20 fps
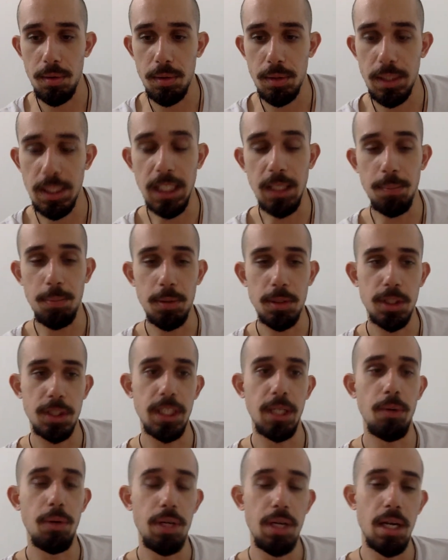keep
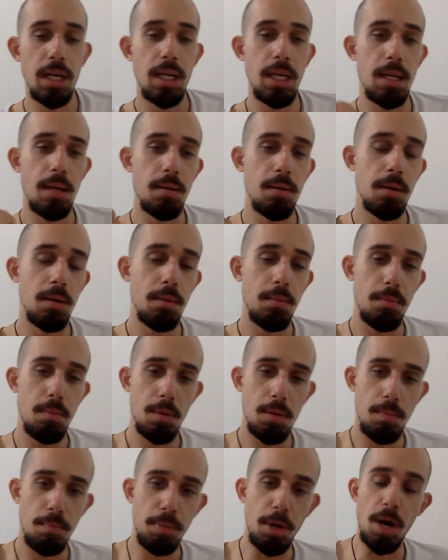Syria in
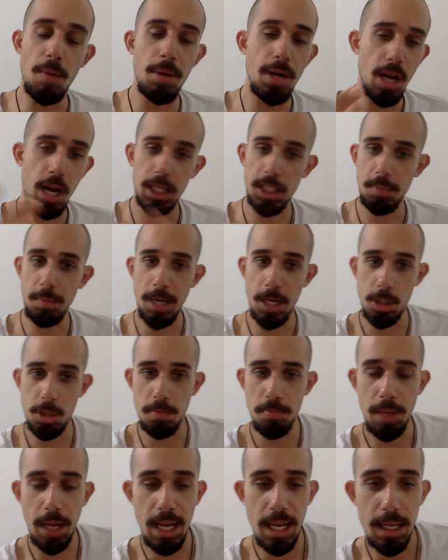permanent
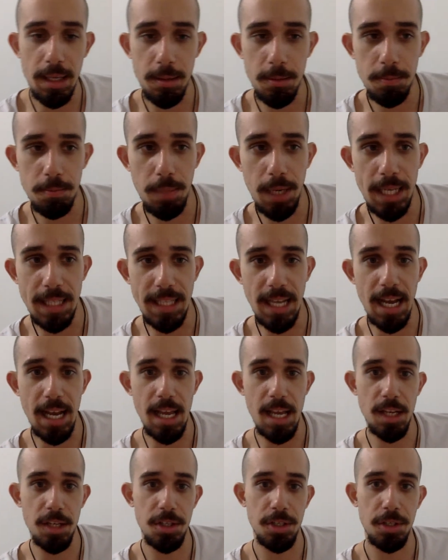occupation by
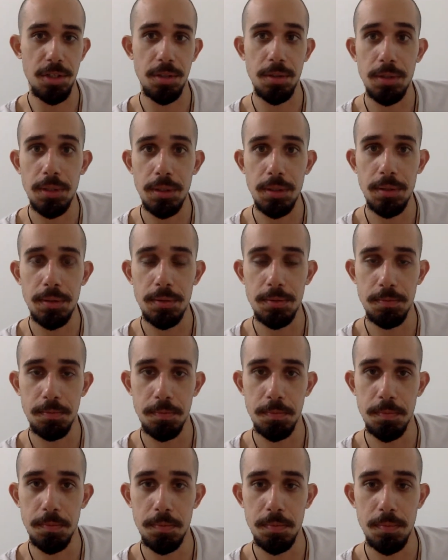Daesh,
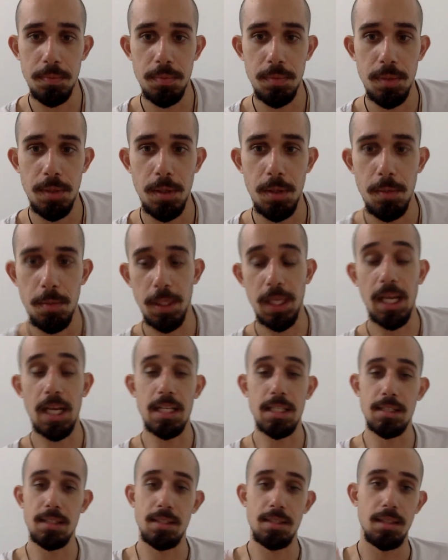
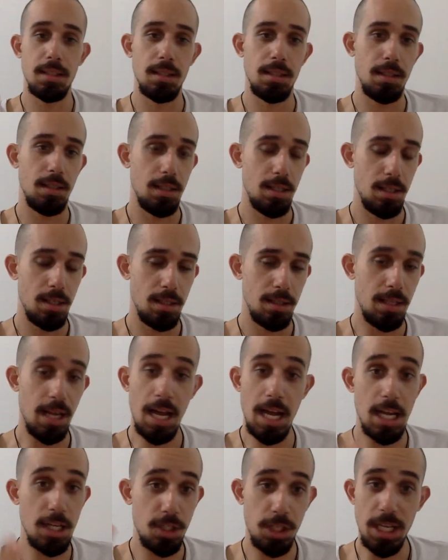because
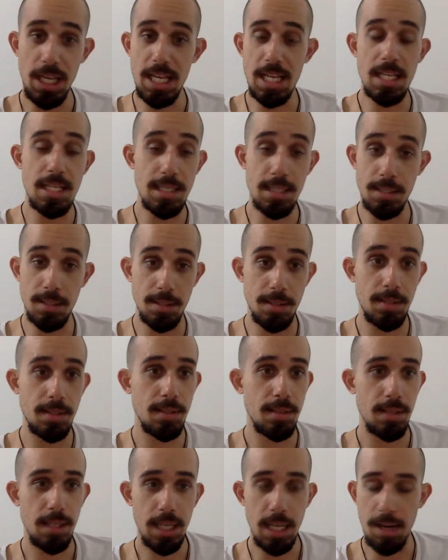Daesh
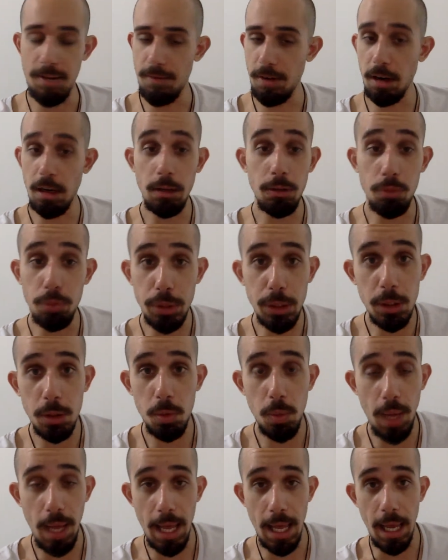is in a very
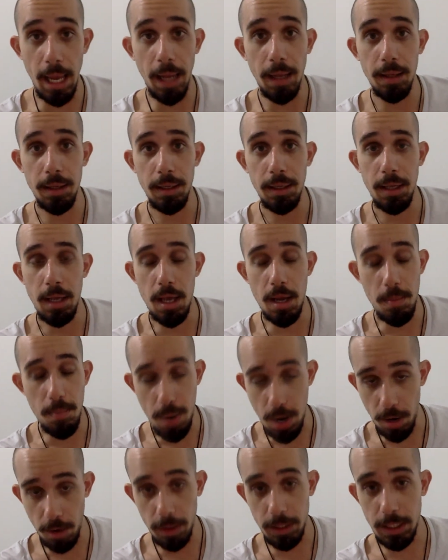real way
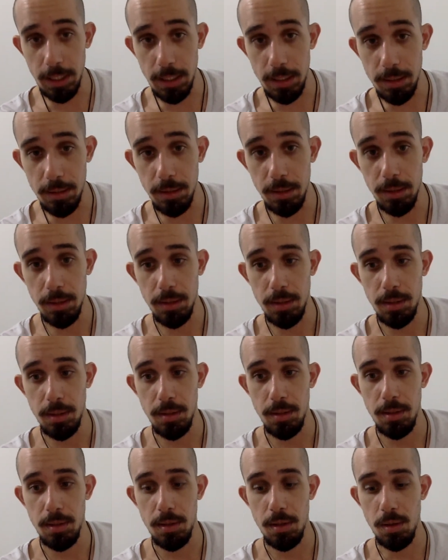an American
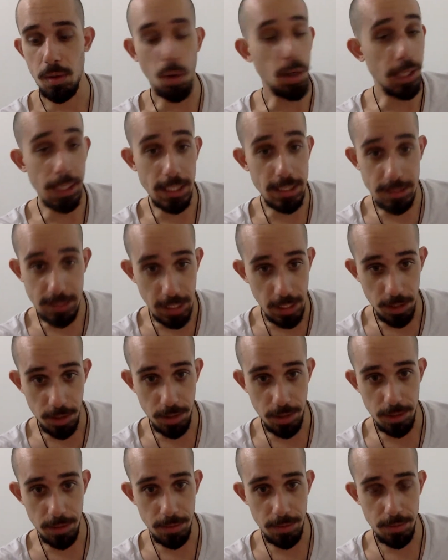
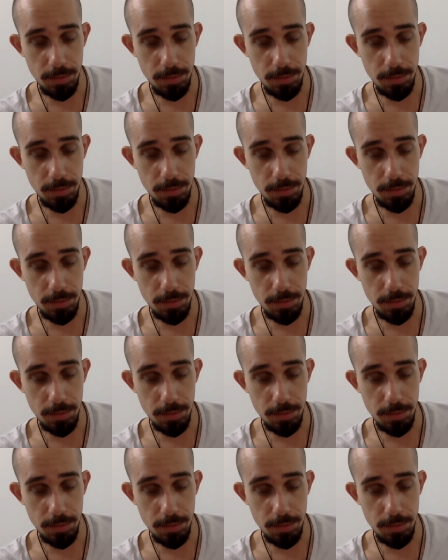organization.